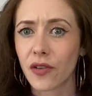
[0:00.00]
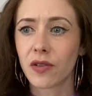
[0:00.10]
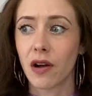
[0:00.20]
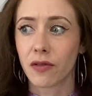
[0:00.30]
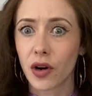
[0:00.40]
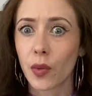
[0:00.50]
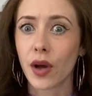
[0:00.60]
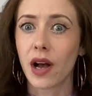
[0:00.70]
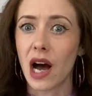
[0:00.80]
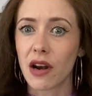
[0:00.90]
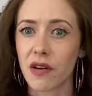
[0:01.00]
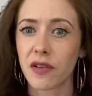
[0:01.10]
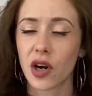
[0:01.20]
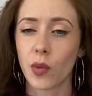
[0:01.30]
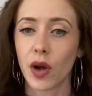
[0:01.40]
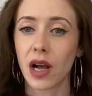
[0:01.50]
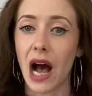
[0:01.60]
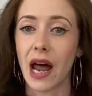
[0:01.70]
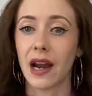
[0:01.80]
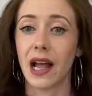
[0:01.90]
I've got to work
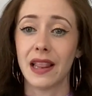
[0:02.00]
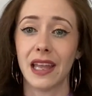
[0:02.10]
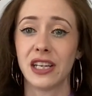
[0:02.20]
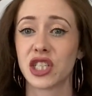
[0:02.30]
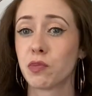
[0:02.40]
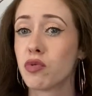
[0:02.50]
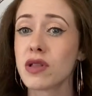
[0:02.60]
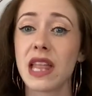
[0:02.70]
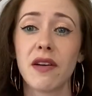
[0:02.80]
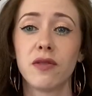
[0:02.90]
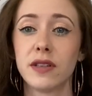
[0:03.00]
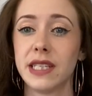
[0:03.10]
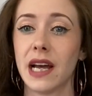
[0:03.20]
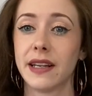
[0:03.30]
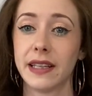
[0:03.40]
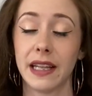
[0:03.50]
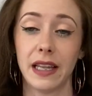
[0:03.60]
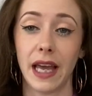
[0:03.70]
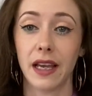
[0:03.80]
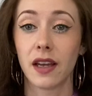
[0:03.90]
harder, and they just put their foot down and they're
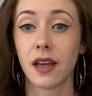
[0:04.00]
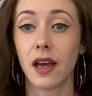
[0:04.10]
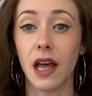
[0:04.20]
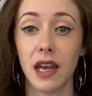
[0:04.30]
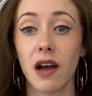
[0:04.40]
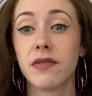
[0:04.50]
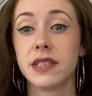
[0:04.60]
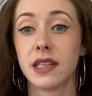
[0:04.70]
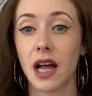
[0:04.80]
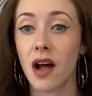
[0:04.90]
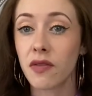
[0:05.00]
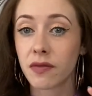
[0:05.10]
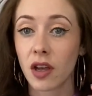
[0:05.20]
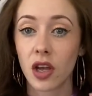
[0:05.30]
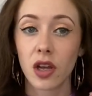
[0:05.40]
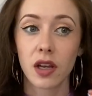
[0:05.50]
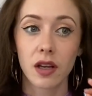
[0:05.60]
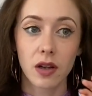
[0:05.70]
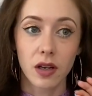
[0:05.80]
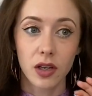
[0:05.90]
like, enough is enough.
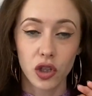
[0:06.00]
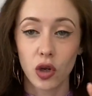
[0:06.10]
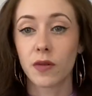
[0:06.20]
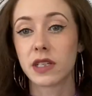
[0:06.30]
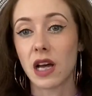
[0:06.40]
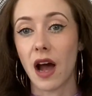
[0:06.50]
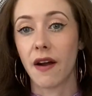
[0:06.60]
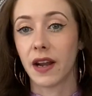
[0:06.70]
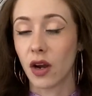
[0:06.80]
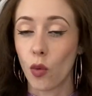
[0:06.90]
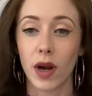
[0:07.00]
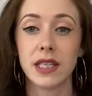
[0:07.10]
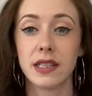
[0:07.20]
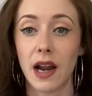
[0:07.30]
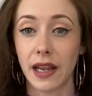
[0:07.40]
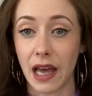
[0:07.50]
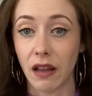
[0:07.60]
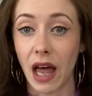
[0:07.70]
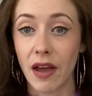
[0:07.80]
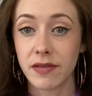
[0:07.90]
You're retiring, we're starting our
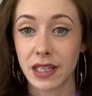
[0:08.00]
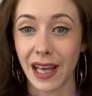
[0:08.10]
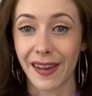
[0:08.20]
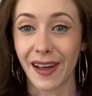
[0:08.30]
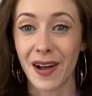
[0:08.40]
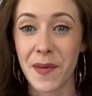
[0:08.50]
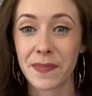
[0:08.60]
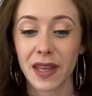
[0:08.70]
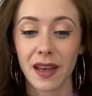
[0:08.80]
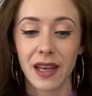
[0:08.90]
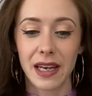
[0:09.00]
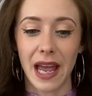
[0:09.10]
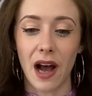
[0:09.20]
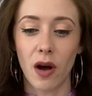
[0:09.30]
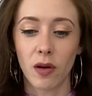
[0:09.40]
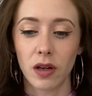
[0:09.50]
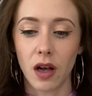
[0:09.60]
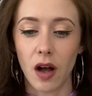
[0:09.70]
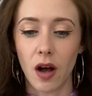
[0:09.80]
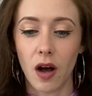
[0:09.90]
life together. Now,
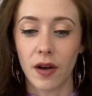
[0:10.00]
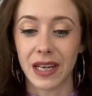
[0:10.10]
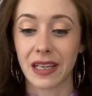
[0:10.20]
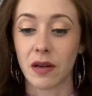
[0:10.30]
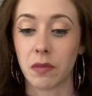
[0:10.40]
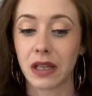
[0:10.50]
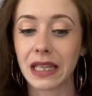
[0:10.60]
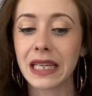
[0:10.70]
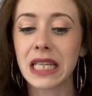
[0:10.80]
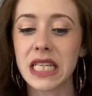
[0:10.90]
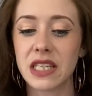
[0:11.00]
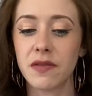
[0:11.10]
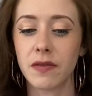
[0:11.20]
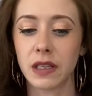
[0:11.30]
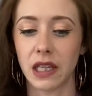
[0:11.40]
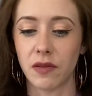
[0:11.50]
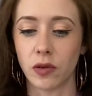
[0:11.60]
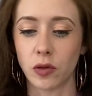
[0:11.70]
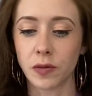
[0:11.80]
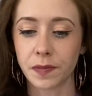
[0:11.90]
on a completely different
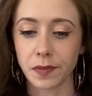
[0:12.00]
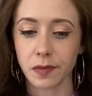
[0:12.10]
level,